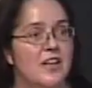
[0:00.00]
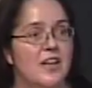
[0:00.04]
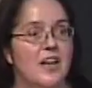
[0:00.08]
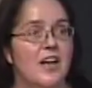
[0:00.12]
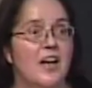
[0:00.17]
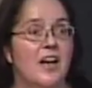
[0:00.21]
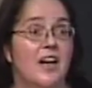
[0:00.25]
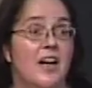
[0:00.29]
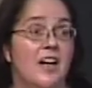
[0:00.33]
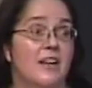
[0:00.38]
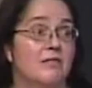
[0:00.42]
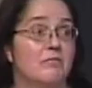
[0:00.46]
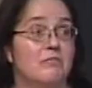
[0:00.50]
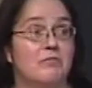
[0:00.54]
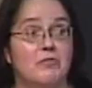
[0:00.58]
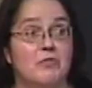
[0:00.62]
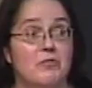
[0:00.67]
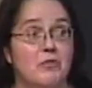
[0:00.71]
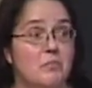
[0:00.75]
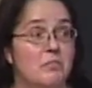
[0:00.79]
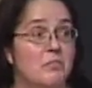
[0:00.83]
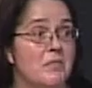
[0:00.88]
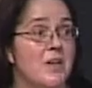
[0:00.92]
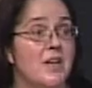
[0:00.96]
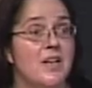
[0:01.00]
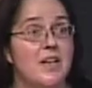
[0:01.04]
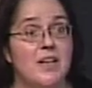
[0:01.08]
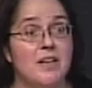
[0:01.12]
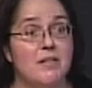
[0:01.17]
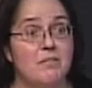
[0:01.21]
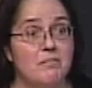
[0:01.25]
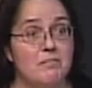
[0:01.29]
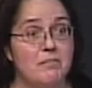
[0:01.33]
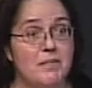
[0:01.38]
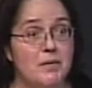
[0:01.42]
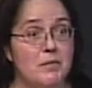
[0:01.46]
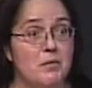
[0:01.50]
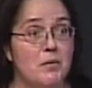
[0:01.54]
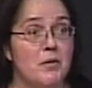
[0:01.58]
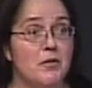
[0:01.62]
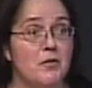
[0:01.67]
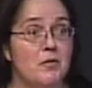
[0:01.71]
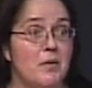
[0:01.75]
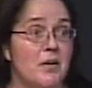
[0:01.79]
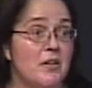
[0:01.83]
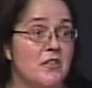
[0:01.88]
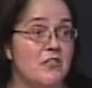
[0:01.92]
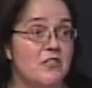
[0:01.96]
Uh, people
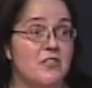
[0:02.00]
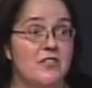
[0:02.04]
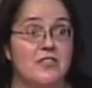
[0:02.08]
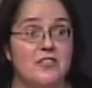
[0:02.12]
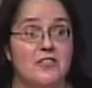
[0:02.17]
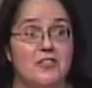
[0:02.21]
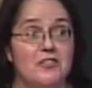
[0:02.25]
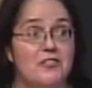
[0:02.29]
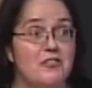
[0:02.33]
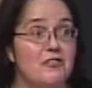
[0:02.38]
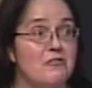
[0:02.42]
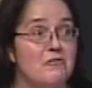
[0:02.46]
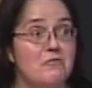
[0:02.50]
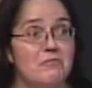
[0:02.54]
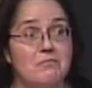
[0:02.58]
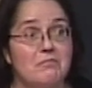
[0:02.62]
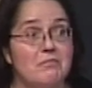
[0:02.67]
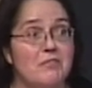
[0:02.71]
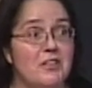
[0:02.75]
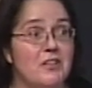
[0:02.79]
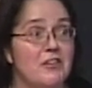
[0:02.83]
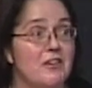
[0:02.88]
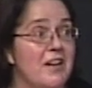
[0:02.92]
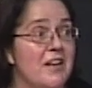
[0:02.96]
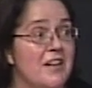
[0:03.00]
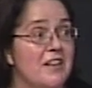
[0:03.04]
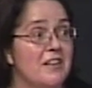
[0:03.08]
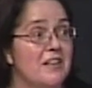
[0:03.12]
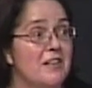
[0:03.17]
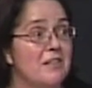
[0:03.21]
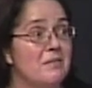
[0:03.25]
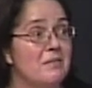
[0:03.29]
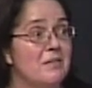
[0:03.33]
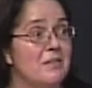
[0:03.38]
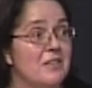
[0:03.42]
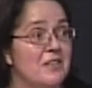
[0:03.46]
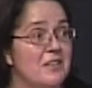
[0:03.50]
with questions, could you put your hand up?